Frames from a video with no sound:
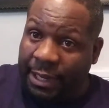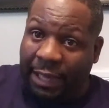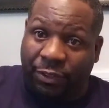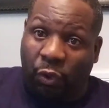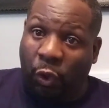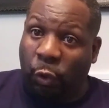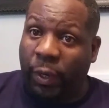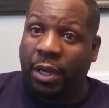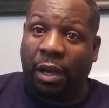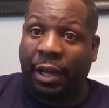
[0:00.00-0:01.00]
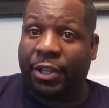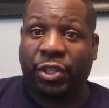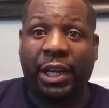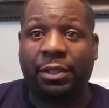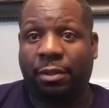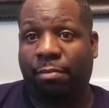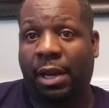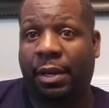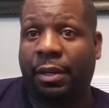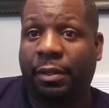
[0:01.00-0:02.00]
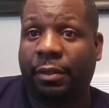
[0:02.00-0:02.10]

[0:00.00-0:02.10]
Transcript: that's the only way God can change somebody.